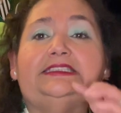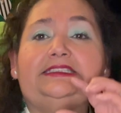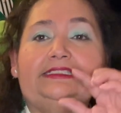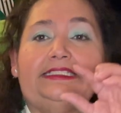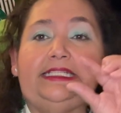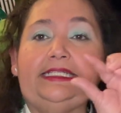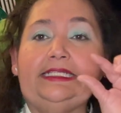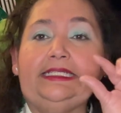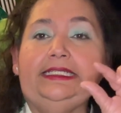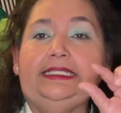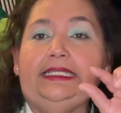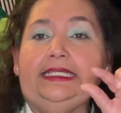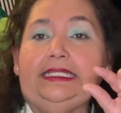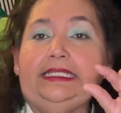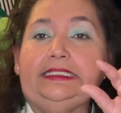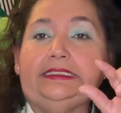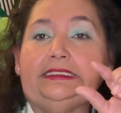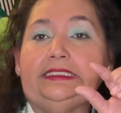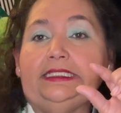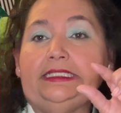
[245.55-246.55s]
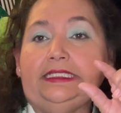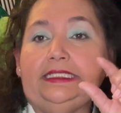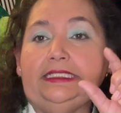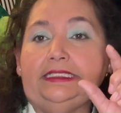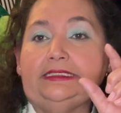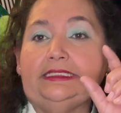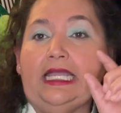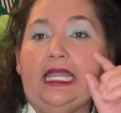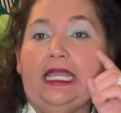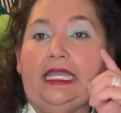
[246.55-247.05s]
teeny
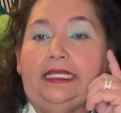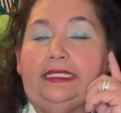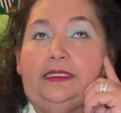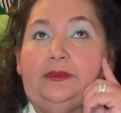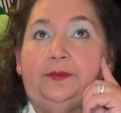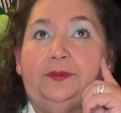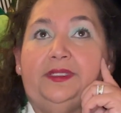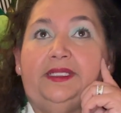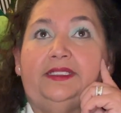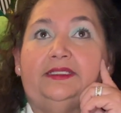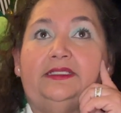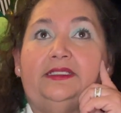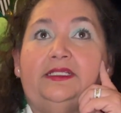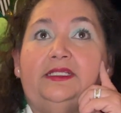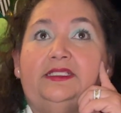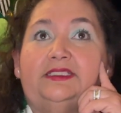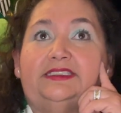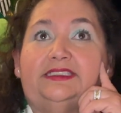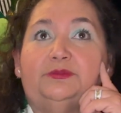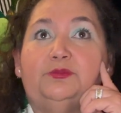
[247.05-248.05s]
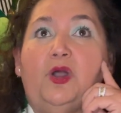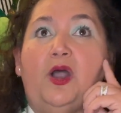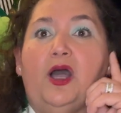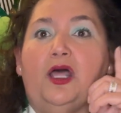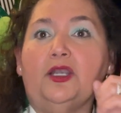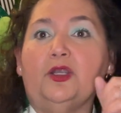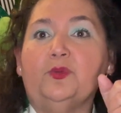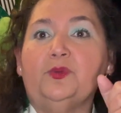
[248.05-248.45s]
tiny bit smaller,